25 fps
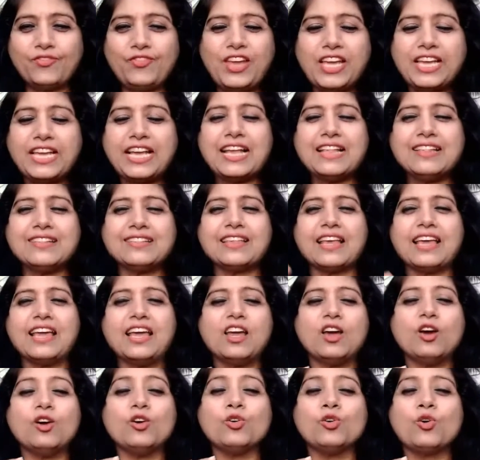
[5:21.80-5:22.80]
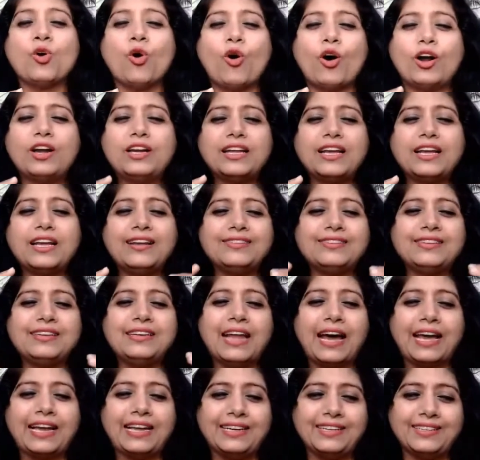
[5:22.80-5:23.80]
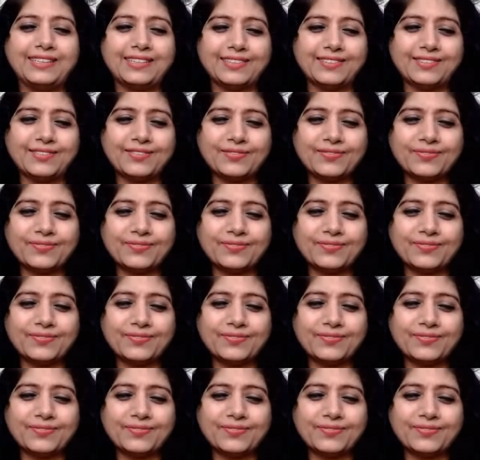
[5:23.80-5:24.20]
We can say God is light.